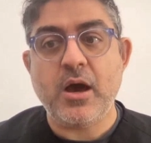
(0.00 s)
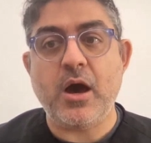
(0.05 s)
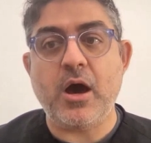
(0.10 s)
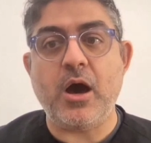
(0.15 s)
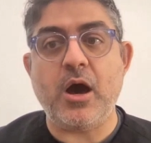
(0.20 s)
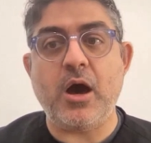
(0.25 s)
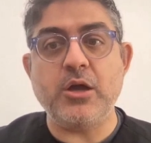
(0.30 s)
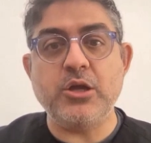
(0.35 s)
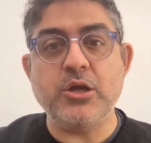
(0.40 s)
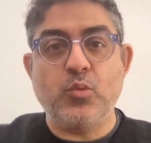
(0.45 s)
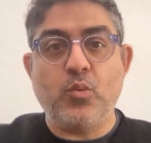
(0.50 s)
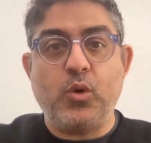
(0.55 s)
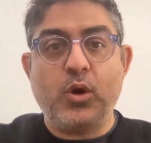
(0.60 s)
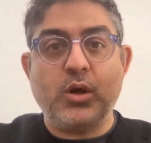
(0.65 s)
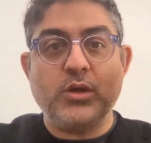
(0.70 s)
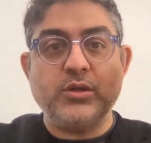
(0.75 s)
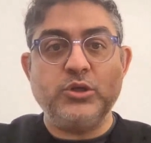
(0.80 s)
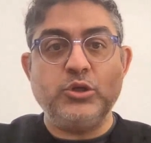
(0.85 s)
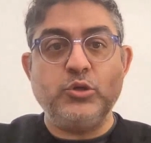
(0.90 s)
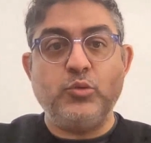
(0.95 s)
Uh, you
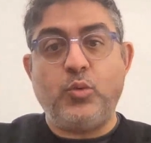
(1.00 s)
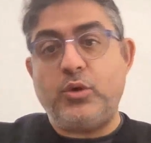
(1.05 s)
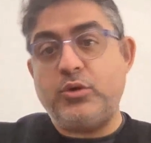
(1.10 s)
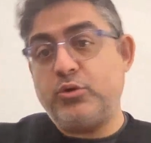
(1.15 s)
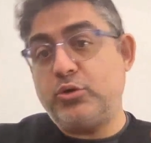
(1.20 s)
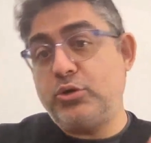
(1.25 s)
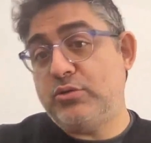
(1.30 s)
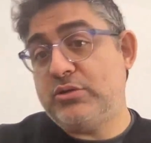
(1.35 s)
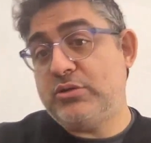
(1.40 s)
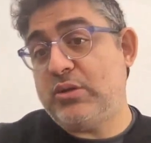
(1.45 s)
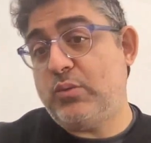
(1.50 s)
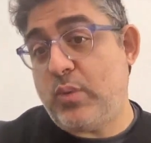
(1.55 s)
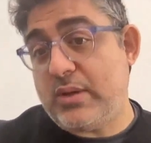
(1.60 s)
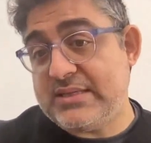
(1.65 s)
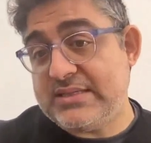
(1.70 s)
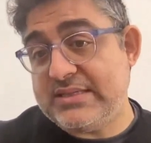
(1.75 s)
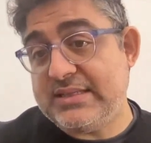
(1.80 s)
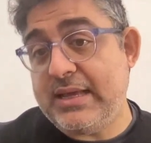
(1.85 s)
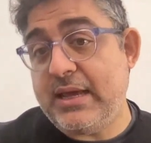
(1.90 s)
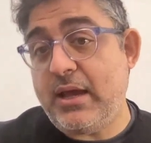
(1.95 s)
want you want to use it
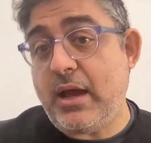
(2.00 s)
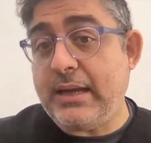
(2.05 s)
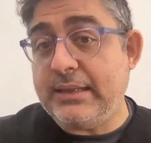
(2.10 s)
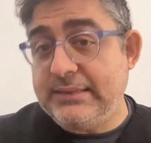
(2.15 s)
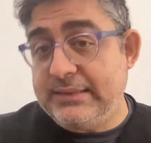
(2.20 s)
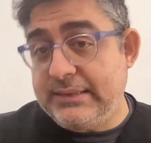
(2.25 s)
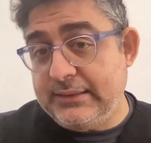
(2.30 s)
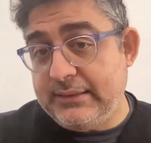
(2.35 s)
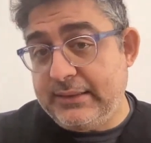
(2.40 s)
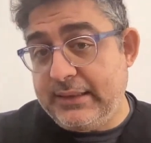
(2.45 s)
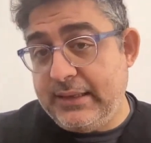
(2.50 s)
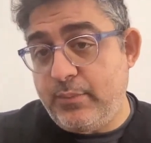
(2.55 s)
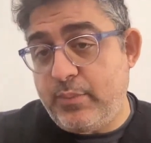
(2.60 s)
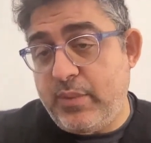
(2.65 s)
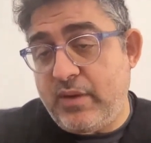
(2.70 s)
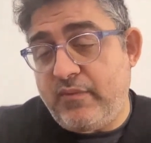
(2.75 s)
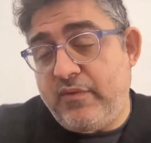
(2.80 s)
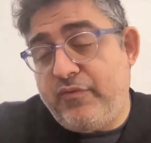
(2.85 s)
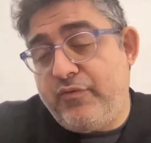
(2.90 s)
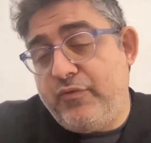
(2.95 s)
once a day ideally, but
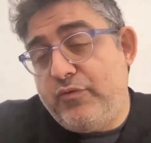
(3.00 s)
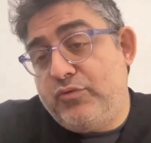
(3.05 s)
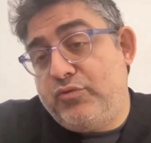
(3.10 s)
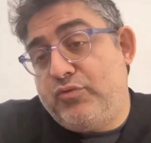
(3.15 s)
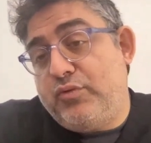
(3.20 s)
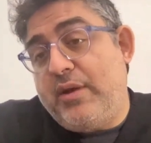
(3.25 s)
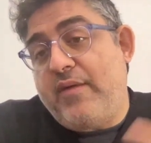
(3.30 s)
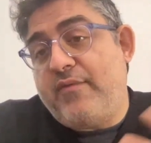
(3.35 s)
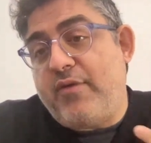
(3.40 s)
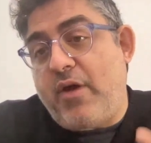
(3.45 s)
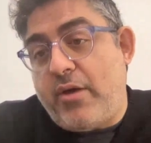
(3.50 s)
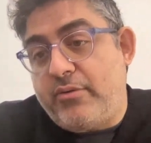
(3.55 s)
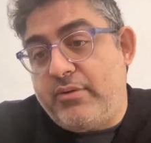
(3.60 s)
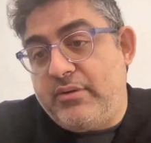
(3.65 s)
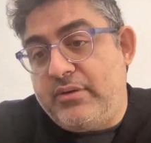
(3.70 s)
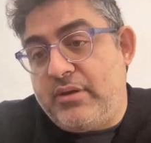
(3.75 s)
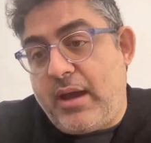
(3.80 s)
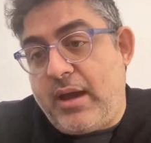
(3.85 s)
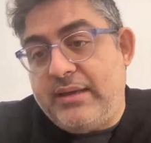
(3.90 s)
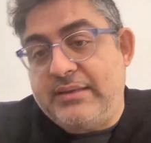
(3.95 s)
even if you do it every other
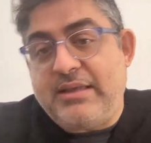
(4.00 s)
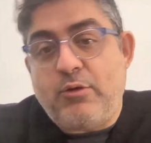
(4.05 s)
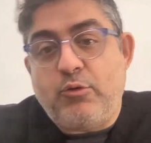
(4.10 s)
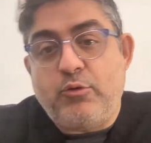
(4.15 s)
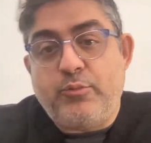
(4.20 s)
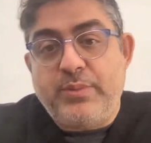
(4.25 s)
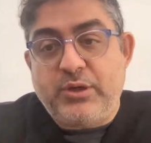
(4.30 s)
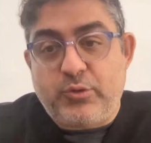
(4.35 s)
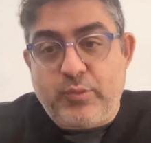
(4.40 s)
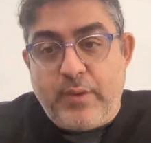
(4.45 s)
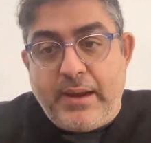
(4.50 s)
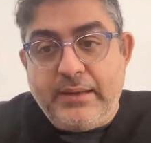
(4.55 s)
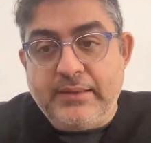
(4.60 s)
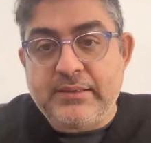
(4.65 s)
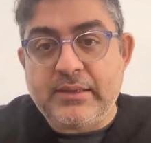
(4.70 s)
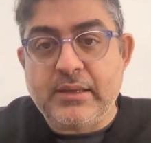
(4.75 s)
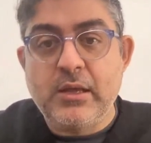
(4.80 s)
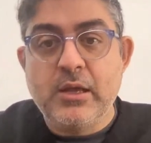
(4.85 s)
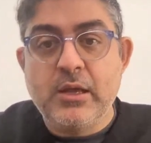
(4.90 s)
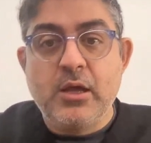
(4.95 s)
night, that would be great.